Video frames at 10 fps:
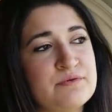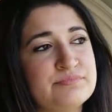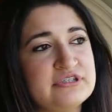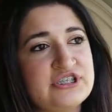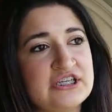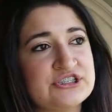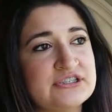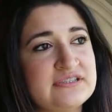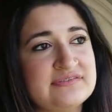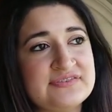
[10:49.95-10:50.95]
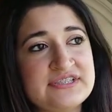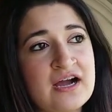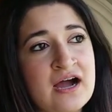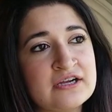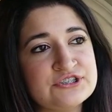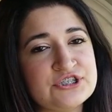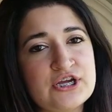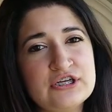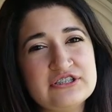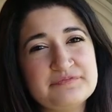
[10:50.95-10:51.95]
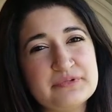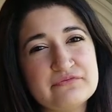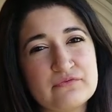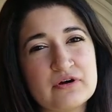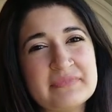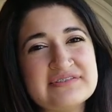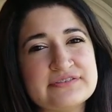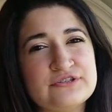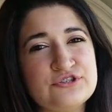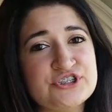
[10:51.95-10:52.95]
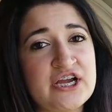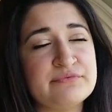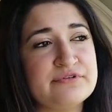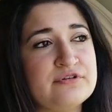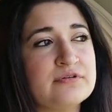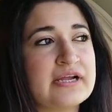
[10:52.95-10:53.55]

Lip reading: projection, sillage, just performance in general